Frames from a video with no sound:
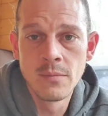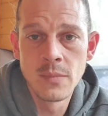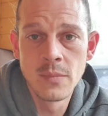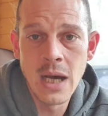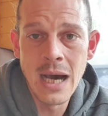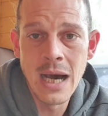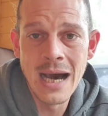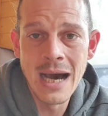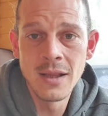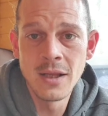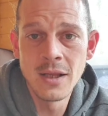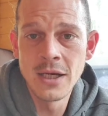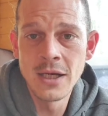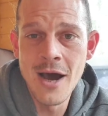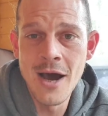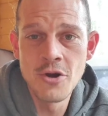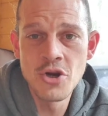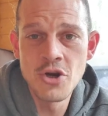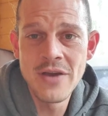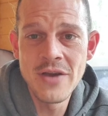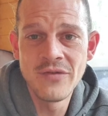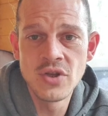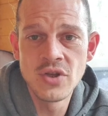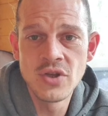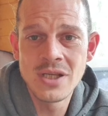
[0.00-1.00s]
Alan, how do
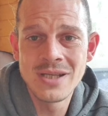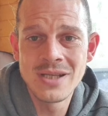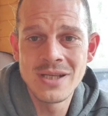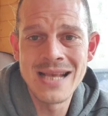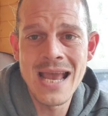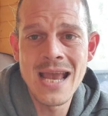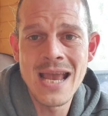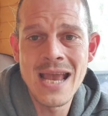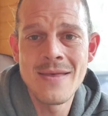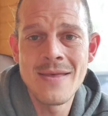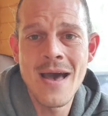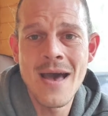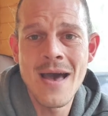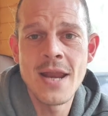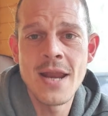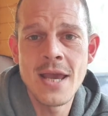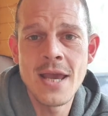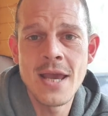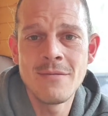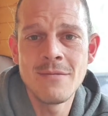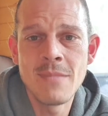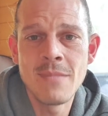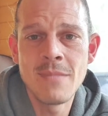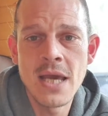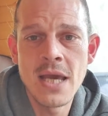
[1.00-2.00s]
you even say that
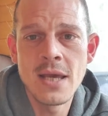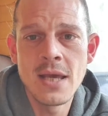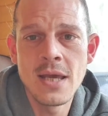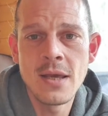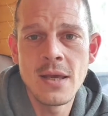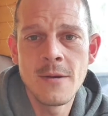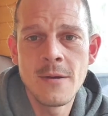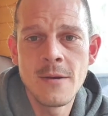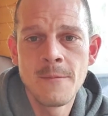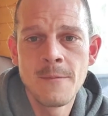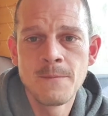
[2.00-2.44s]
name, mate?